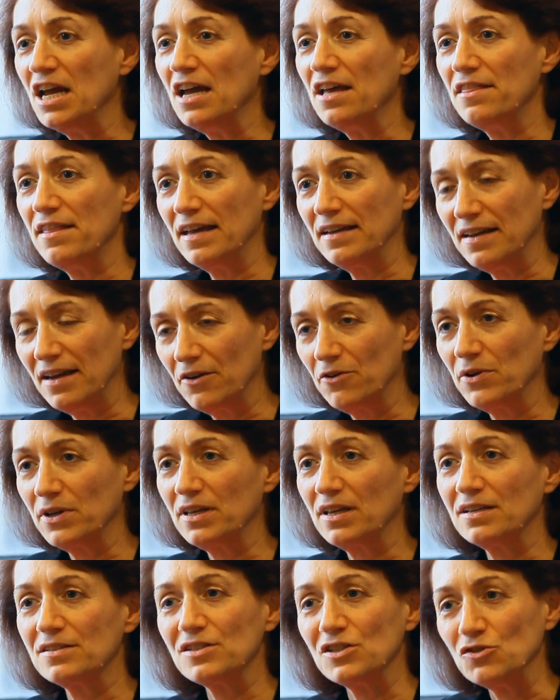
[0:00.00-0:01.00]
that Eric
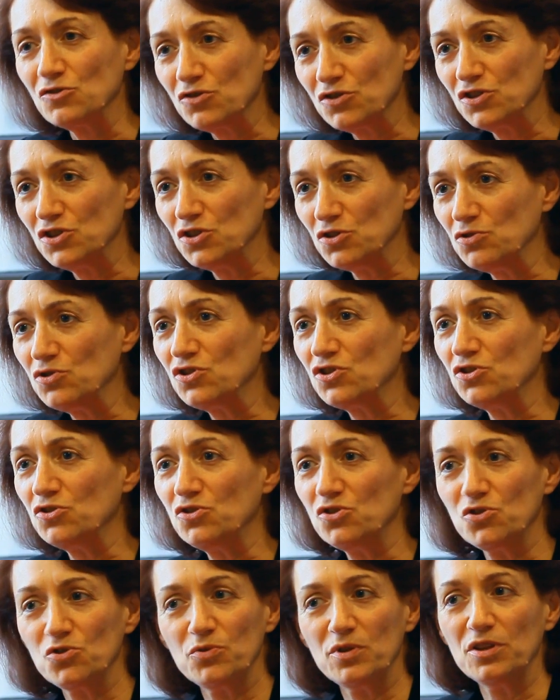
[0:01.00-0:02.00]
has introduced you
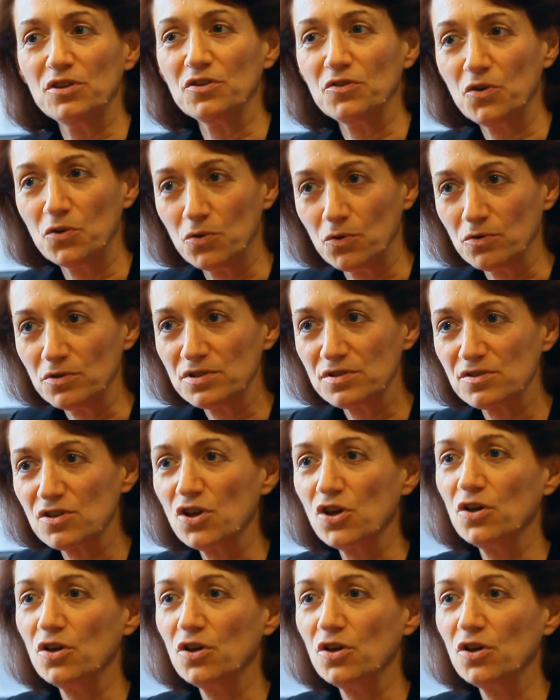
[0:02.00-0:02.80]
to in the course.